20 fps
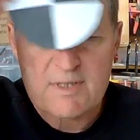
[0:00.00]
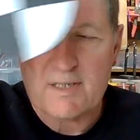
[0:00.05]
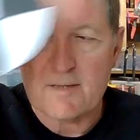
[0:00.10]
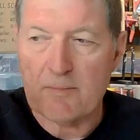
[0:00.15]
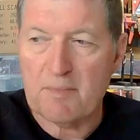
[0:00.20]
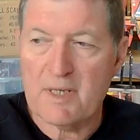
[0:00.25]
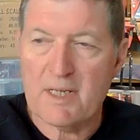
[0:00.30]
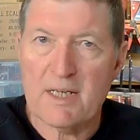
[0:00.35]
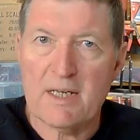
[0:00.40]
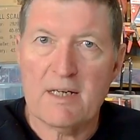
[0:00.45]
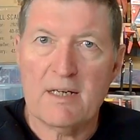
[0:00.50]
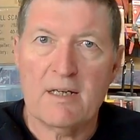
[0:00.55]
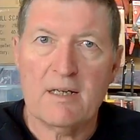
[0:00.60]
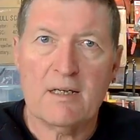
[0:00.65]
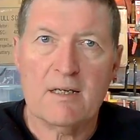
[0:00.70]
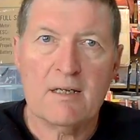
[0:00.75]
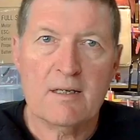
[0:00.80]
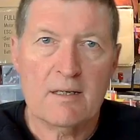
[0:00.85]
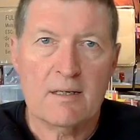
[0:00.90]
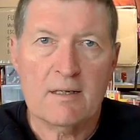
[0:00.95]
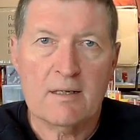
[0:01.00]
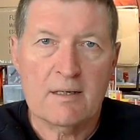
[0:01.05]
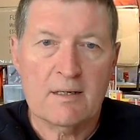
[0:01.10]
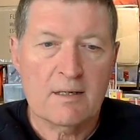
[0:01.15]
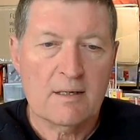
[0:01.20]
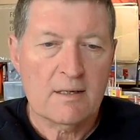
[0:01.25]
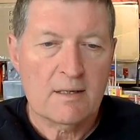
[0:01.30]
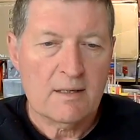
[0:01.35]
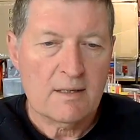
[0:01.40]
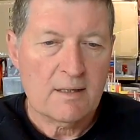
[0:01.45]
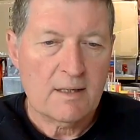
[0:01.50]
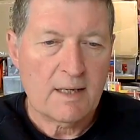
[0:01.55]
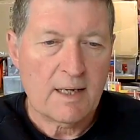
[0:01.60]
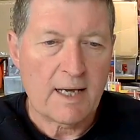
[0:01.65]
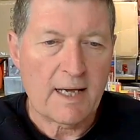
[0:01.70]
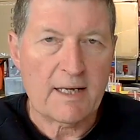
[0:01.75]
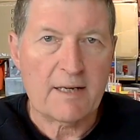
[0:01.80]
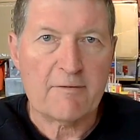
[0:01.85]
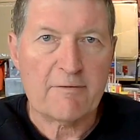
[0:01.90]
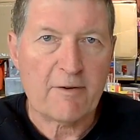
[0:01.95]
does it mean?
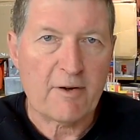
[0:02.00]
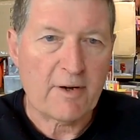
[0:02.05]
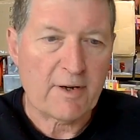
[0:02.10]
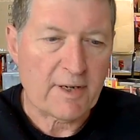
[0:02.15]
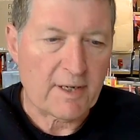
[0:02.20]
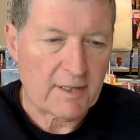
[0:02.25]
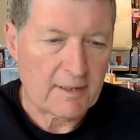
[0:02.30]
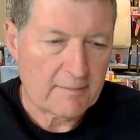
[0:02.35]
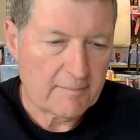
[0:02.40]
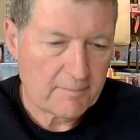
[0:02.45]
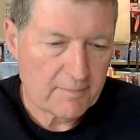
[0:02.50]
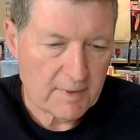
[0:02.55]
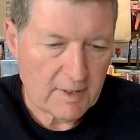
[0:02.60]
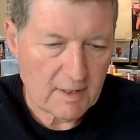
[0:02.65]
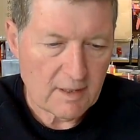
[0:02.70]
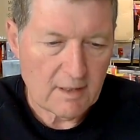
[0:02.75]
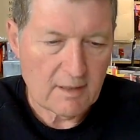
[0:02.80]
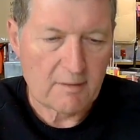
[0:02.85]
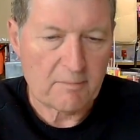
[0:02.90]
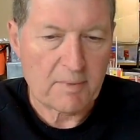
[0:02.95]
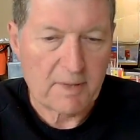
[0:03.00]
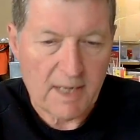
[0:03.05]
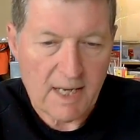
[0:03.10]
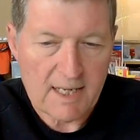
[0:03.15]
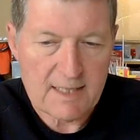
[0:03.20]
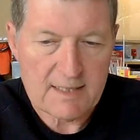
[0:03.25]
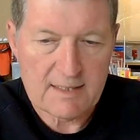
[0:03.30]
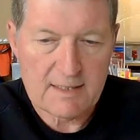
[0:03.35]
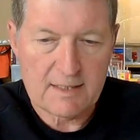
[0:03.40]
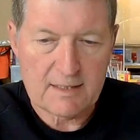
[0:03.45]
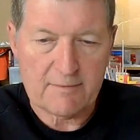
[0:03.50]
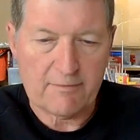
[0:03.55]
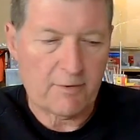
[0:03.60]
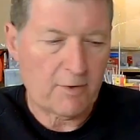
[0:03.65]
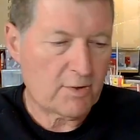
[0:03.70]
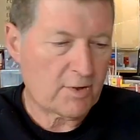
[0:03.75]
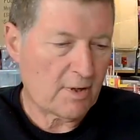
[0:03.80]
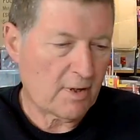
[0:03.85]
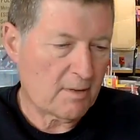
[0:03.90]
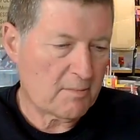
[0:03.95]
How do you find it? I've been asked this a
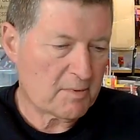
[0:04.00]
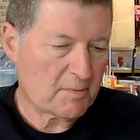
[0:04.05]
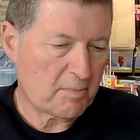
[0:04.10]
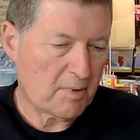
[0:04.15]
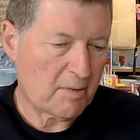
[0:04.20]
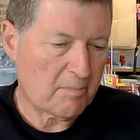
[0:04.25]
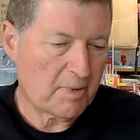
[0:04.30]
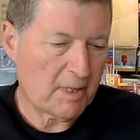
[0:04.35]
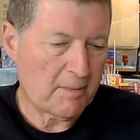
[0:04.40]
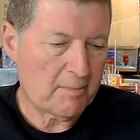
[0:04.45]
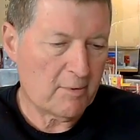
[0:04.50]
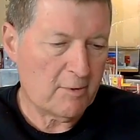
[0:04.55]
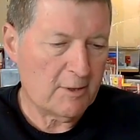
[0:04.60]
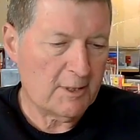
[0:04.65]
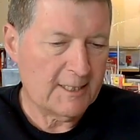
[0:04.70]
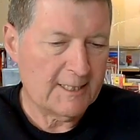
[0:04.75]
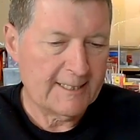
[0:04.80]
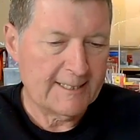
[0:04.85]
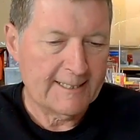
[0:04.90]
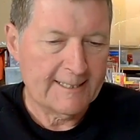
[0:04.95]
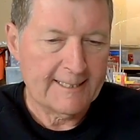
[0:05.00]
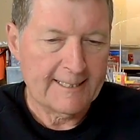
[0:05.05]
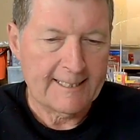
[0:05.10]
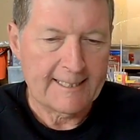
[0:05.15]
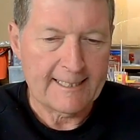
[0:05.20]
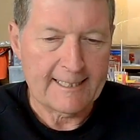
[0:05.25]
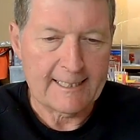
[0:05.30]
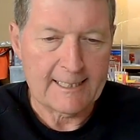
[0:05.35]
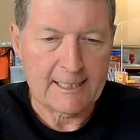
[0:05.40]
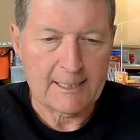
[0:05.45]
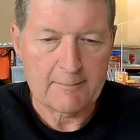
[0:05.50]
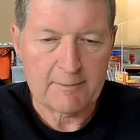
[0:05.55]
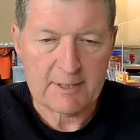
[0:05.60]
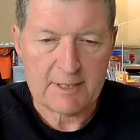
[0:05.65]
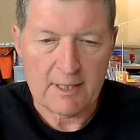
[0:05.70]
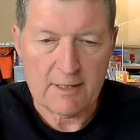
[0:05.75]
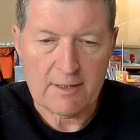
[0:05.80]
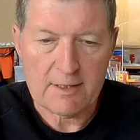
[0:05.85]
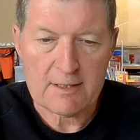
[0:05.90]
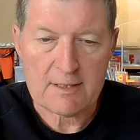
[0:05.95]
few times by people, um,
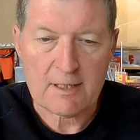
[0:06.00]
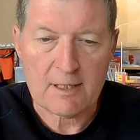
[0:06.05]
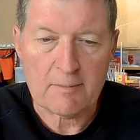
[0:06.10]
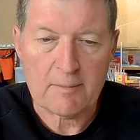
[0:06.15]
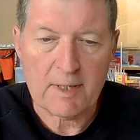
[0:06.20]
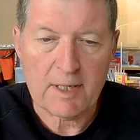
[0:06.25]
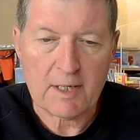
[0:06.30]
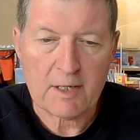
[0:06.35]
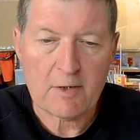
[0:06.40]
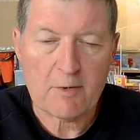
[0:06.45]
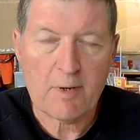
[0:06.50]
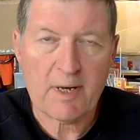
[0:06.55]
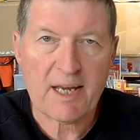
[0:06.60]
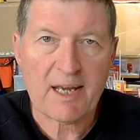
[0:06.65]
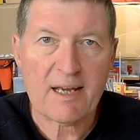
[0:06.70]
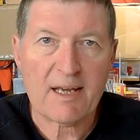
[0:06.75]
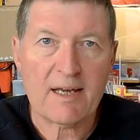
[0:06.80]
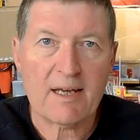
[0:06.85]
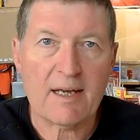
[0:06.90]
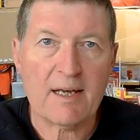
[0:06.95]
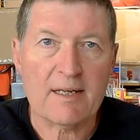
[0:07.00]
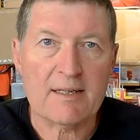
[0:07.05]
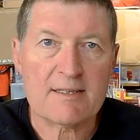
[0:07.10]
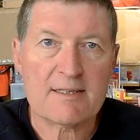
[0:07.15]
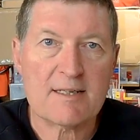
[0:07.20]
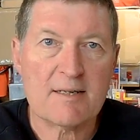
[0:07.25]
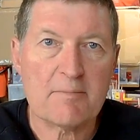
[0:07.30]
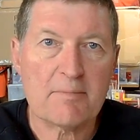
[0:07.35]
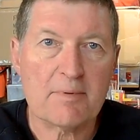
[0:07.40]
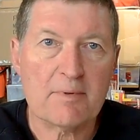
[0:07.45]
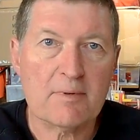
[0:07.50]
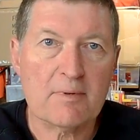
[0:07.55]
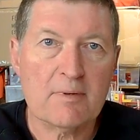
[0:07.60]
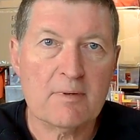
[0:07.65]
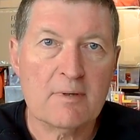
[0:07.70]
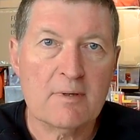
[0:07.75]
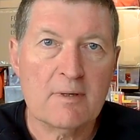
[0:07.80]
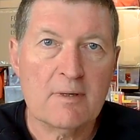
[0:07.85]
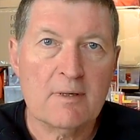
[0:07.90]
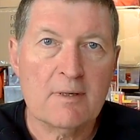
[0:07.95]
so this is going to be a quick and simple
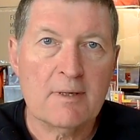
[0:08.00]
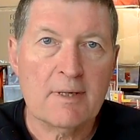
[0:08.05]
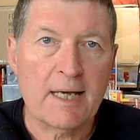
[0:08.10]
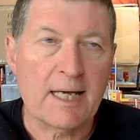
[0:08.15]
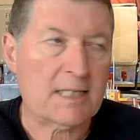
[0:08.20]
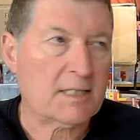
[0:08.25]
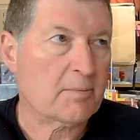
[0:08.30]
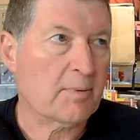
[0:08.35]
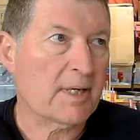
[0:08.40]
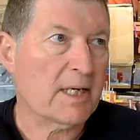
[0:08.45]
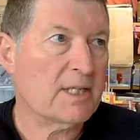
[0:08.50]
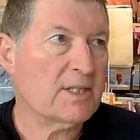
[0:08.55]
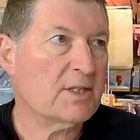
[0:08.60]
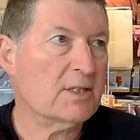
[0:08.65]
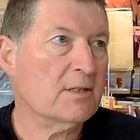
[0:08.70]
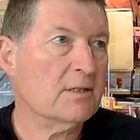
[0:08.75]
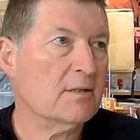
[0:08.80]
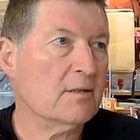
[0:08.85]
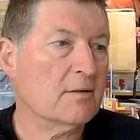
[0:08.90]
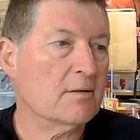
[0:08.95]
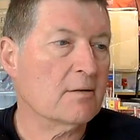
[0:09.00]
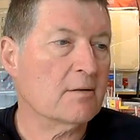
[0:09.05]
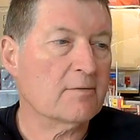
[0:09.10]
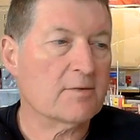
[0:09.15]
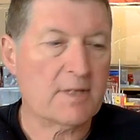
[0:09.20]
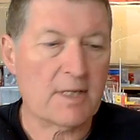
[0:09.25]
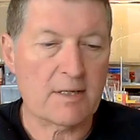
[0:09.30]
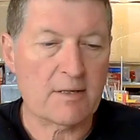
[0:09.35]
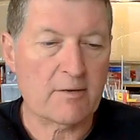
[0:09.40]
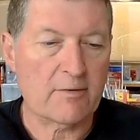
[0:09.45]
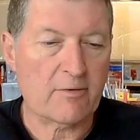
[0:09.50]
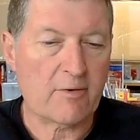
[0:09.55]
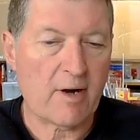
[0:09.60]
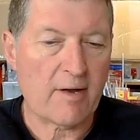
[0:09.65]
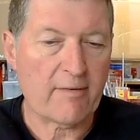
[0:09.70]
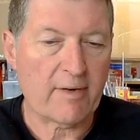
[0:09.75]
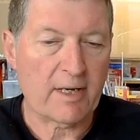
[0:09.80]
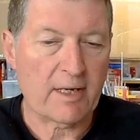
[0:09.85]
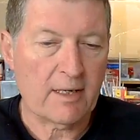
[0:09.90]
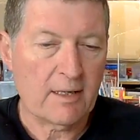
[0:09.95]
explanation of centre of
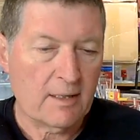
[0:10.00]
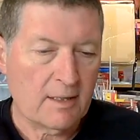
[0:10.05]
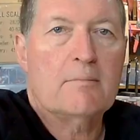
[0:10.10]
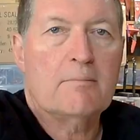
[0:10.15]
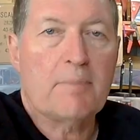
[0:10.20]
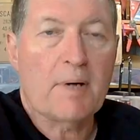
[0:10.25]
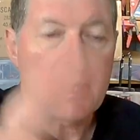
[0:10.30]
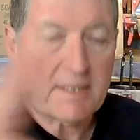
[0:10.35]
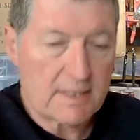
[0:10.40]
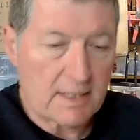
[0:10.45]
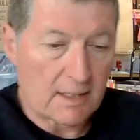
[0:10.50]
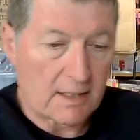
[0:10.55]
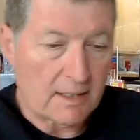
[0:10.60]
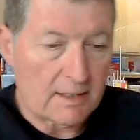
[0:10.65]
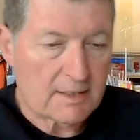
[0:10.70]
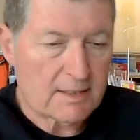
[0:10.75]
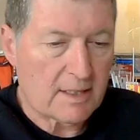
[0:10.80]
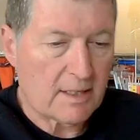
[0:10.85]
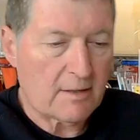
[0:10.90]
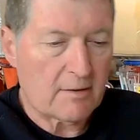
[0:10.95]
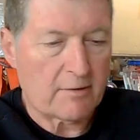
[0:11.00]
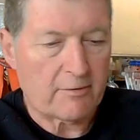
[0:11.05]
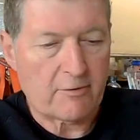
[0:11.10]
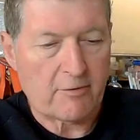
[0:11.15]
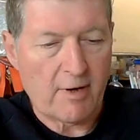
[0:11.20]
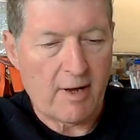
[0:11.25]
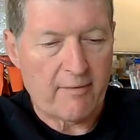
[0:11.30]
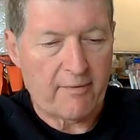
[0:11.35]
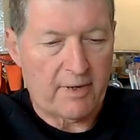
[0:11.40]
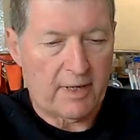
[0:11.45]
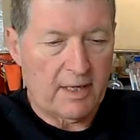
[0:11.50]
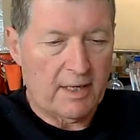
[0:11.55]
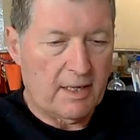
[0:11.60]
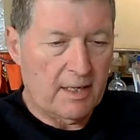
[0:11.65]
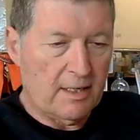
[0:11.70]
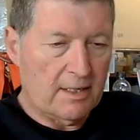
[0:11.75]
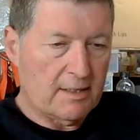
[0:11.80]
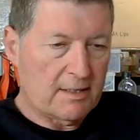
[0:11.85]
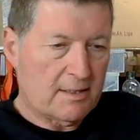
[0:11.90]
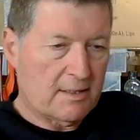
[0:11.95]
gravity. Basically, centre of gravity
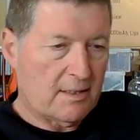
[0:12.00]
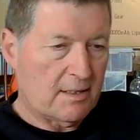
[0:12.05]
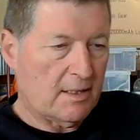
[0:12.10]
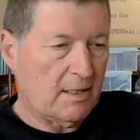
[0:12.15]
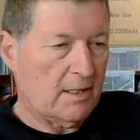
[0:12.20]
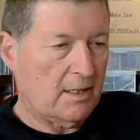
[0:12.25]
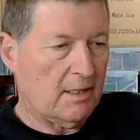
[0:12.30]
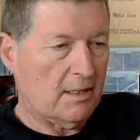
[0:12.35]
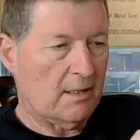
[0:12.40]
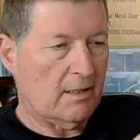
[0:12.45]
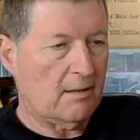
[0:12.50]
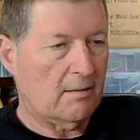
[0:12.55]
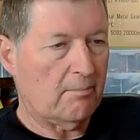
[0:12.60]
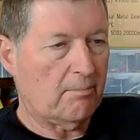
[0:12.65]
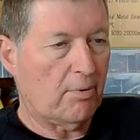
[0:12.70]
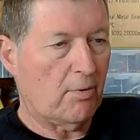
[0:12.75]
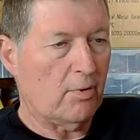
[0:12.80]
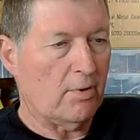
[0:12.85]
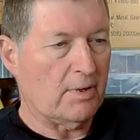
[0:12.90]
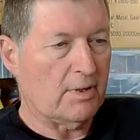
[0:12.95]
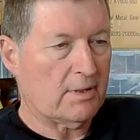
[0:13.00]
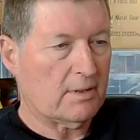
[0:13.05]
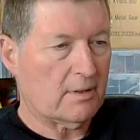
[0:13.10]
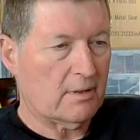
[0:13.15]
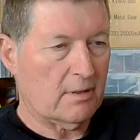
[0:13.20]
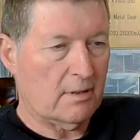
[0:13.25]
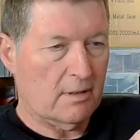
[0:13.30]
is the point